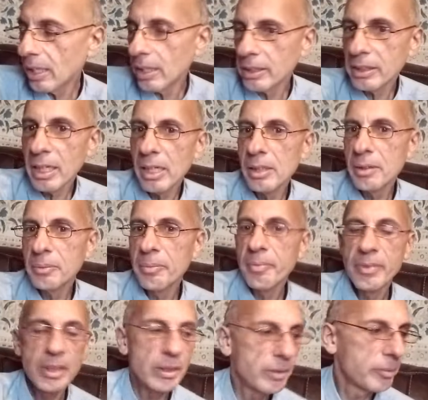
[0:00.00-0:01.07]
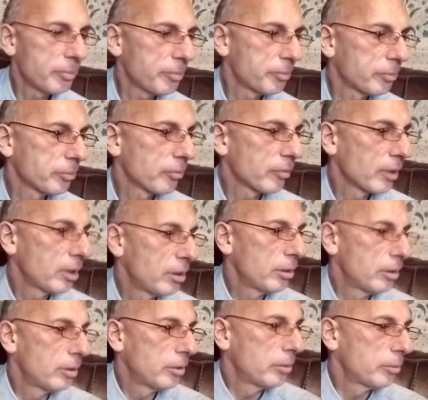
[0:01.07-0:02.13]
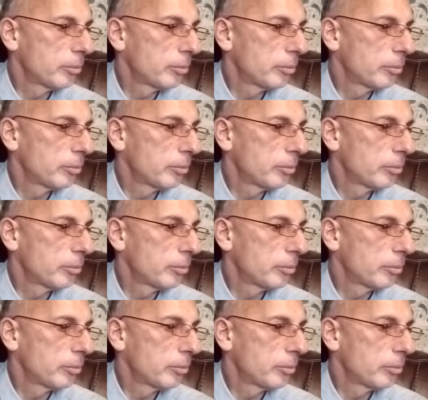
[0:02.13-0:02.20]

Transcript: like that. You know? Links